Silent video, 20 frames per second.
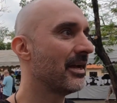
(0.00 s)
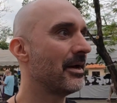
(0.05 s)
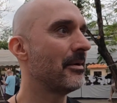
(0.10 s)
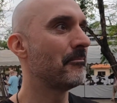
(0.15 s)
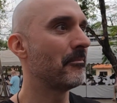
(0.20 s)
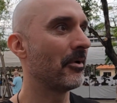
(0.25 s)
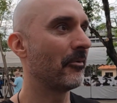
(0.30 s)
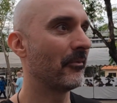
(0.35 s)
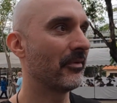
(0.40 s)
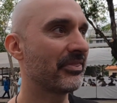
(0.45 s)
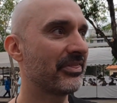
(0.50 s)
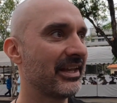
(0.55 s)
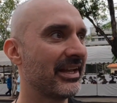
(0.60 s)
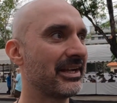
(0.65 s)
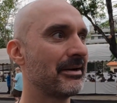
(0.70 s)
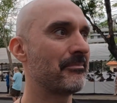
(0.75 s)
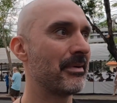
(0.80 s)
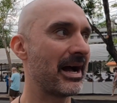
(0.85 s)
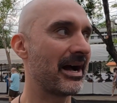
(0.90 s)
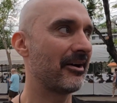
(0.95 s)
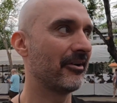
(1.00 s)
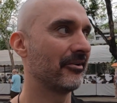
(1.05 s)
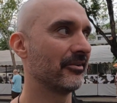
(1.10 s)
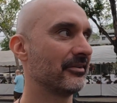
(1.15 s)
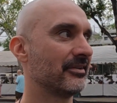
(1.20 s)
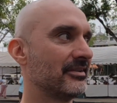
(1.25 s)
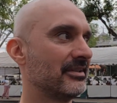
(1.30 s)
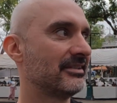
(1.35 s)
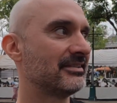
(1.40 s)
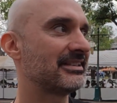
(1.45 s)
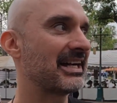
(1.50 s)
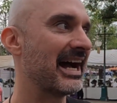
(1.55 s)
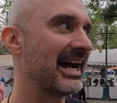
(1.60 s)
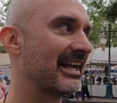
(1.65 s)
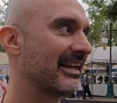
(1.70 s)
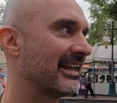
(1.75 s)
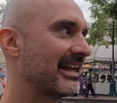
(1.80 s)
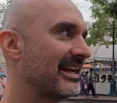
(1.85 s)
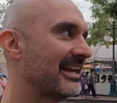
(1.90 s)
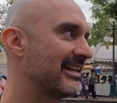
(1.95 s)
But one thing about
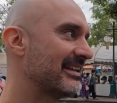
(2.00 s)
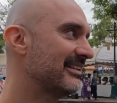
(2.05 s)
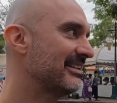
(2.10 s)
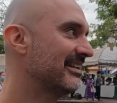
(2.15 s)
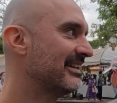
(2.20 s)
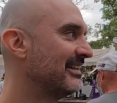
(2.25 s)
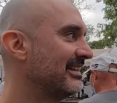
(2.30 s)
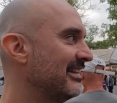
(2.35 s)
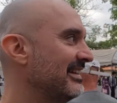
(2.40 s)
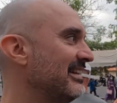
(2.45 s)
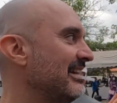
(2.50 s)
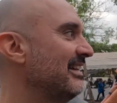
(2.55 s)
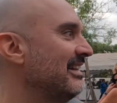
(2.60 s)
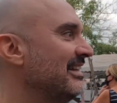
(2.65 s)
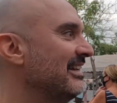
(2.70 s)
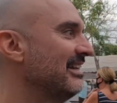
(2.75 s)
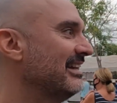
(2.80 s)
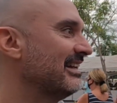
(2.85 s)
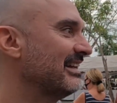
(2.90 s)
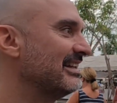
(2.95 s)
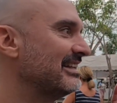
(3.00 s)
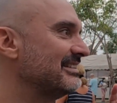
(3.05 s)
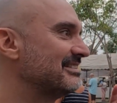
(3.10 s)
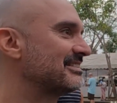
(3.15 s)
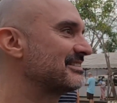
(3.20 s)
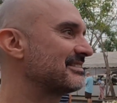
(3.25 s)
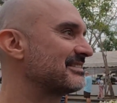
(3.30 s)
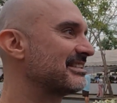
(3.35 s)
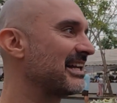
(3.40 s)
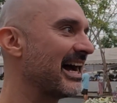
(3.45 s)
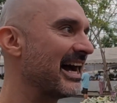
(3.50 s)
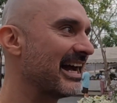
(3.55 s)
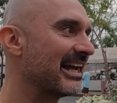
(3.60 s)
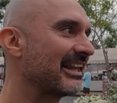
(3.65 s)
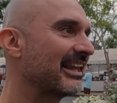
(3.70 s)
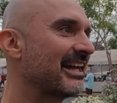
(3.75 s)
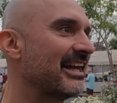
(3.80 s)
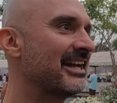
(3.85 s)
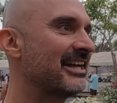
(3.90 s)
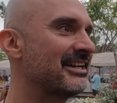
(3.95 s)
Thailand is
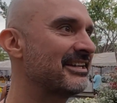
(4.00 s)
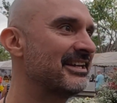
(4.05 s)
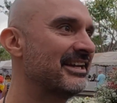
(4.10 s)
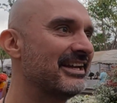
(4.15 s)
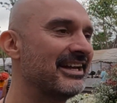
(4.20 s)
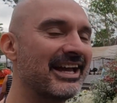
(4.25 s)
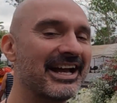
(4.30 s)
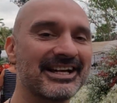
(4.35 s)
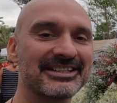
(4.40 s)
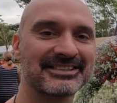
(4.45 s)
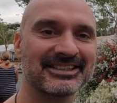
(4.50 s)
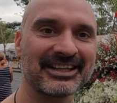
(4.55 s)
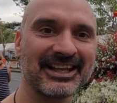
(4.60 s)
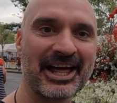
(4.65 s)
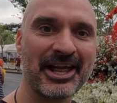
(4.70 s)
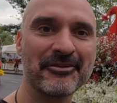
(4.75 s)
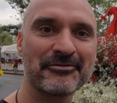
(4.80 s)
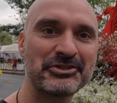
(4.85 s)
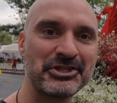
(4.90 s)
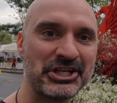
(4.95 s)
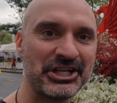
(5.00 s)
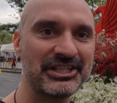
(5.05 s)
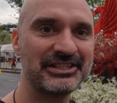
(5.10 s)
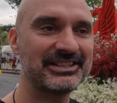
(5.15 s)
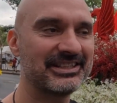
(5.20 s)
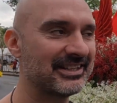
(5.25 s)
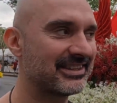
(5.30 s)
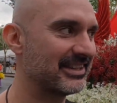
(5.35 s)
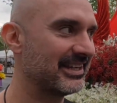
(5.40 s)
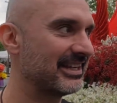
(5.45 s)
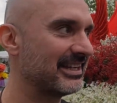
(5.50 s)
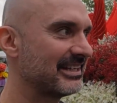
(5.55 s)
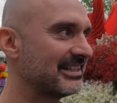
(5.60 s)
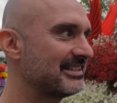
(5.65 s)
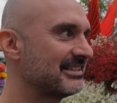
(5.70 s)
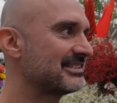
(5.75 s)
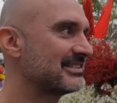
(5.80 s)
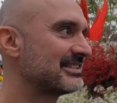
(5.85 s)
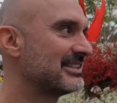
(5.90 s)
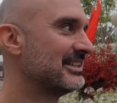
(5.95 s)
Thailand has a lot of cheesy
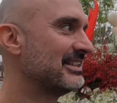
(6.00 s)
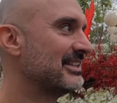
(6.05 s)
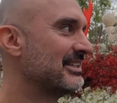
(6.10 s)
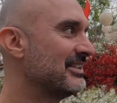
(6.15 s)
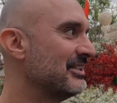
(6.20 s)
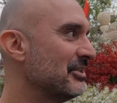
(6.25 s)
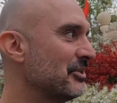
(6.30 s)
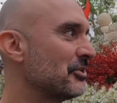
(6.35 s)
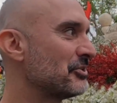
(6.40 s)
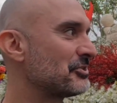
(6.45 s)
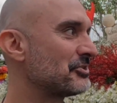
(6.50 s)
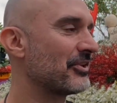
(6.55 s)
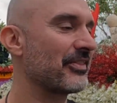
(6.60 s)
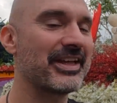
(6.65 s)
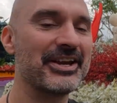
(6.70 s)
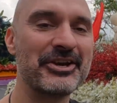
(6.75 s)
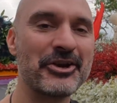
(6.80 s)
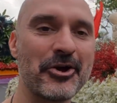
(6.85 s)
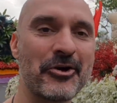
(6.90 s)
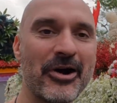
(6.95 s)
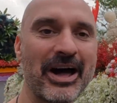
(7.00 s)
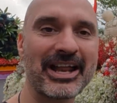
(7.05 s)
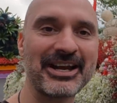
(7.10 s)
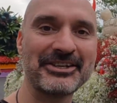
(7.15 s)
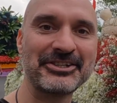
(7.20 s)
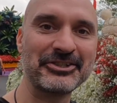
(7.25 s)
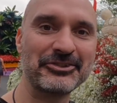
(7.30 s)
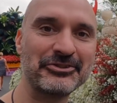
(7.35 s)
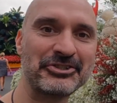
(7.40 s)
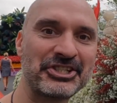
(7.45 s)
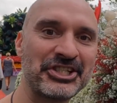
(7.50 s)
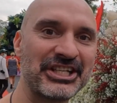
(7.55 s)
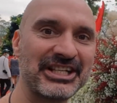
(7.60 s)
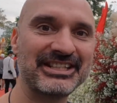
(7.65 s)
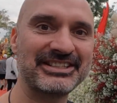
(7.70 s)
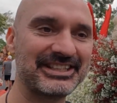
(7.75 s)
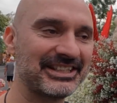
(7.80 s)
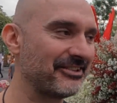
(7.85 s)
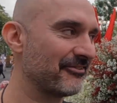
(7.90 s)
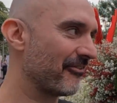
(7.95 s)
things, so they know how to do
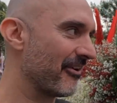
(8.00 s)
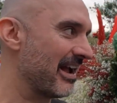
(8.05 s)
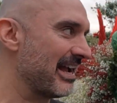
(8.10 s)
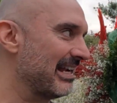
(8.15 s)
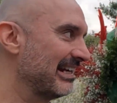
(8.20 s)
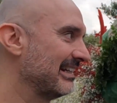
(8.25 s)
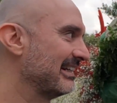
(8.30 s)
cheesy right.